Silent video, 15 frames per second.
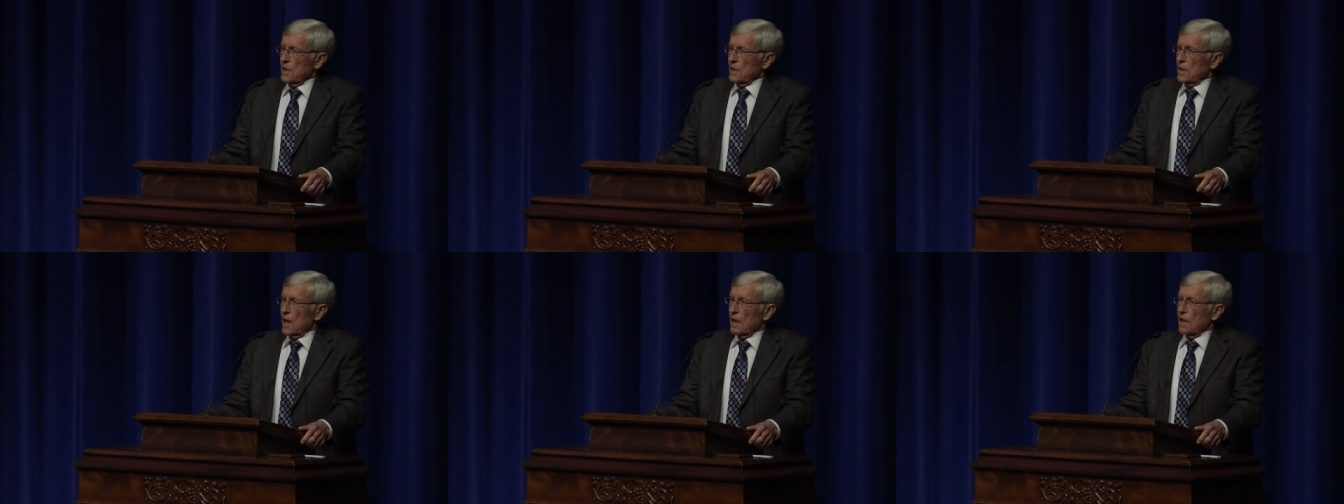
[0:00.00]

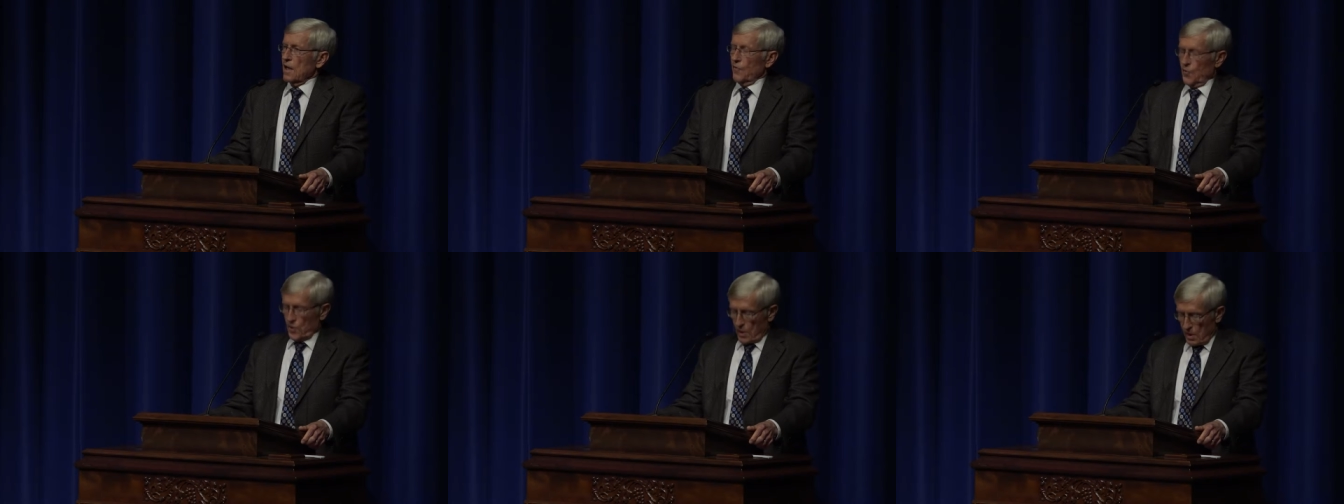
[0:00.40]
Now,
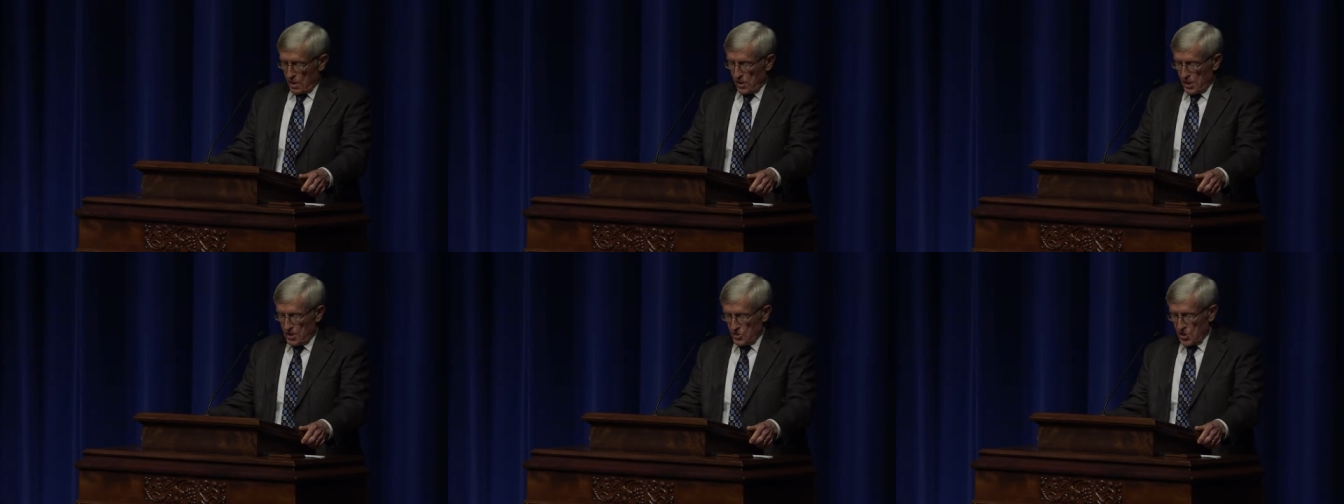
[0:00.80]
if you're going
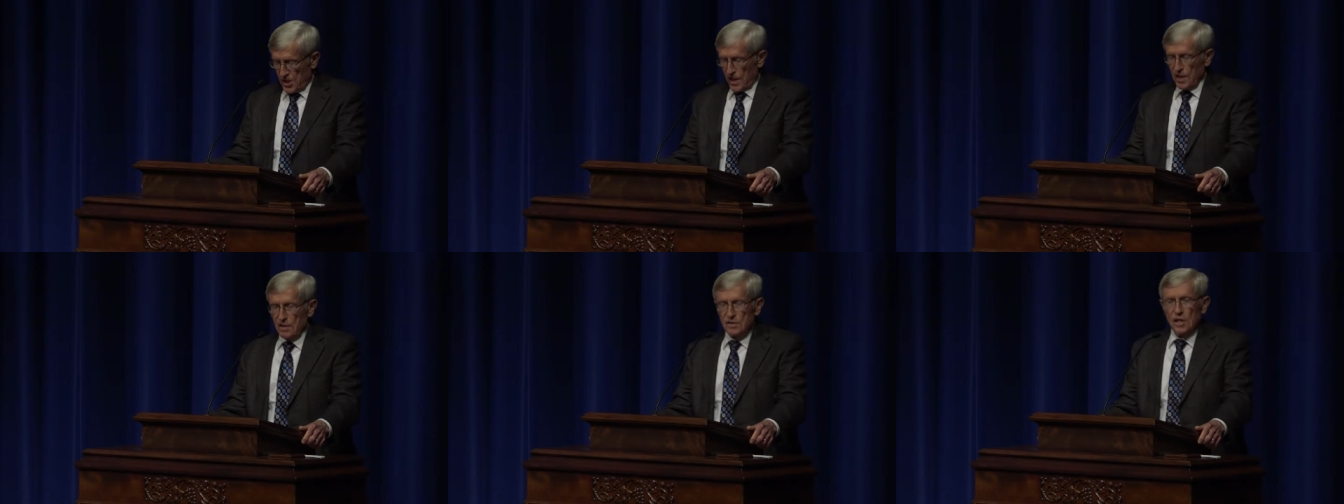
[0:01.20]
to
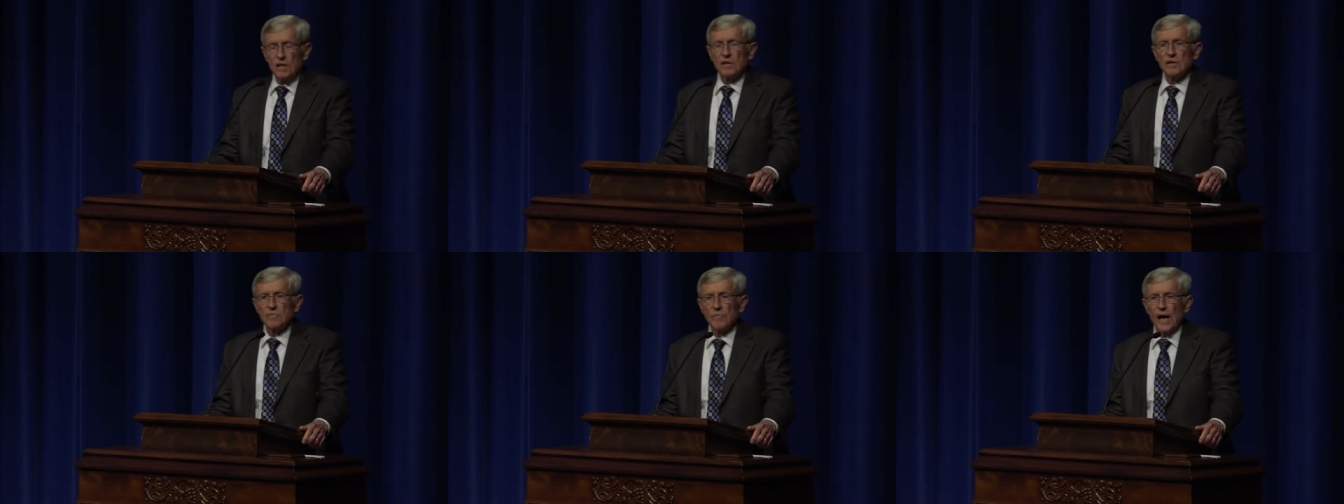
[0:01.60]
understand
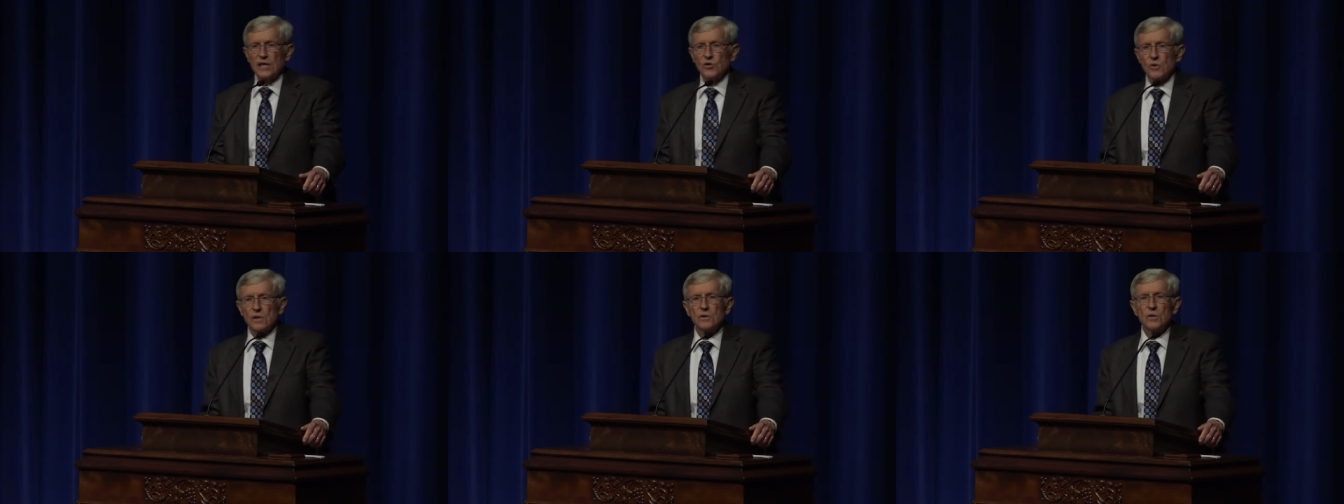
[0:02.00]
my
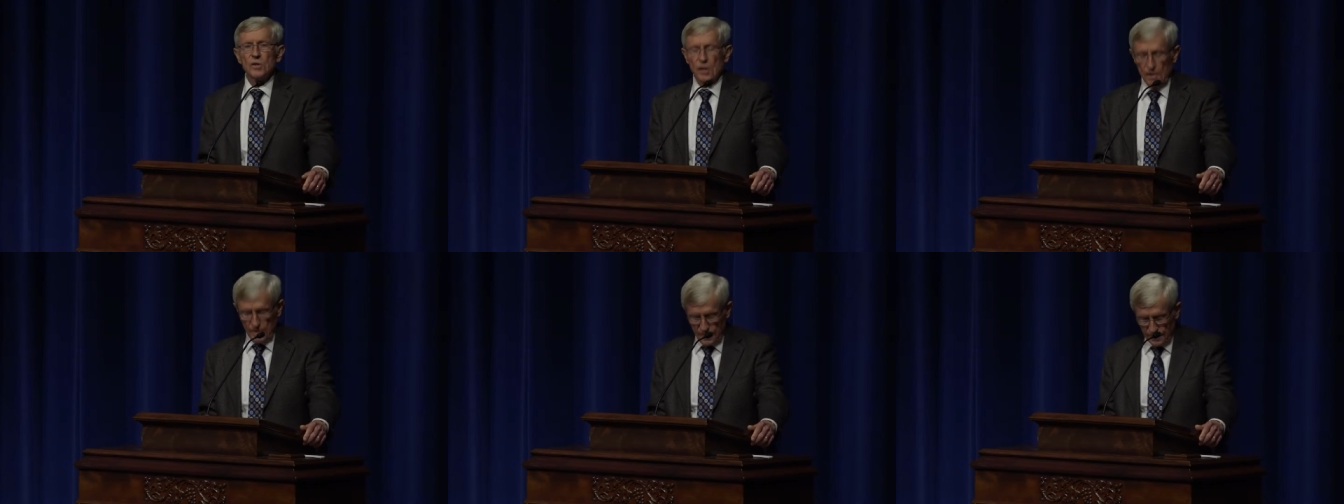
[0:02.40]
truth,